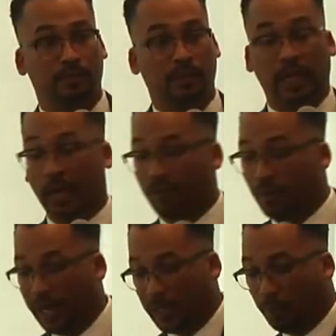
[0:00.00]
And
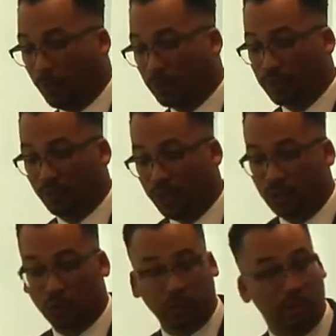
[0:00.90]
everybody pulled the
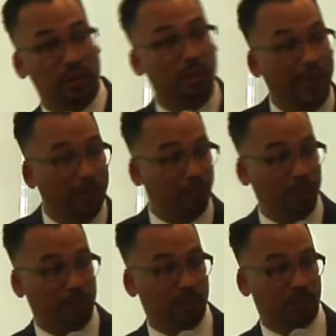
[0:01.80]
resources to pay
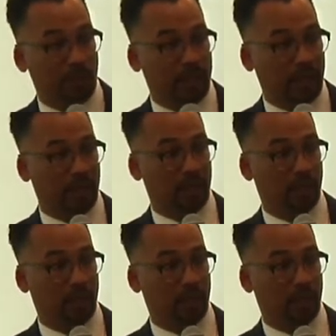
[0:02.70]
premiums on that.